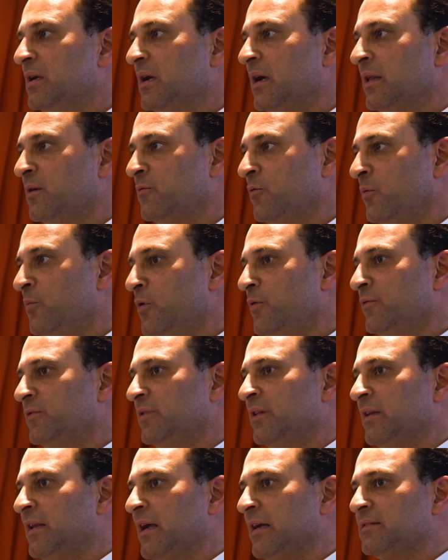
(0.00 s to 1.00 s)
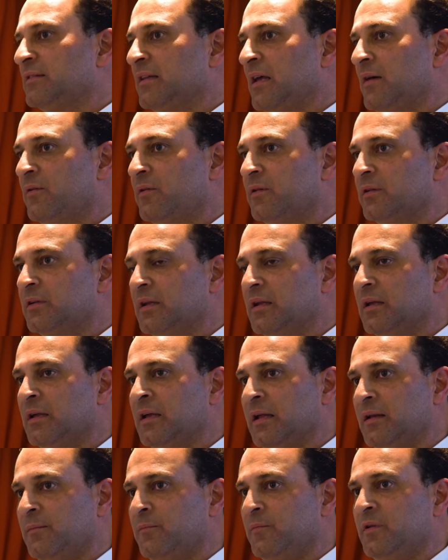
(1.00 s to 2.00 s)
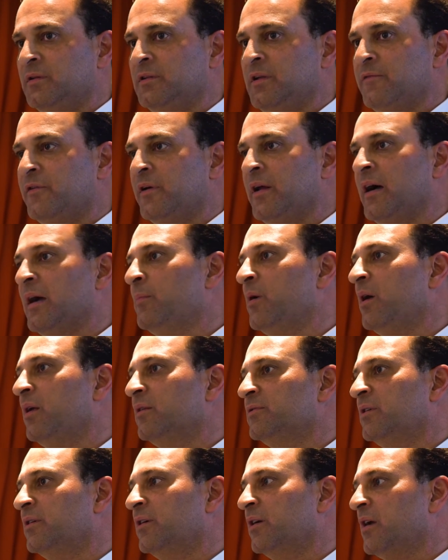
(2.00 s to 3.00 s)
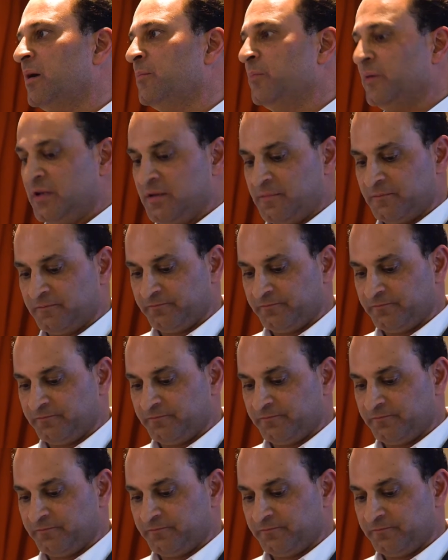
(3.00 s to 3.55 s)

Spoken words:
I think we'll move to the next level and get different eyeballs on our company.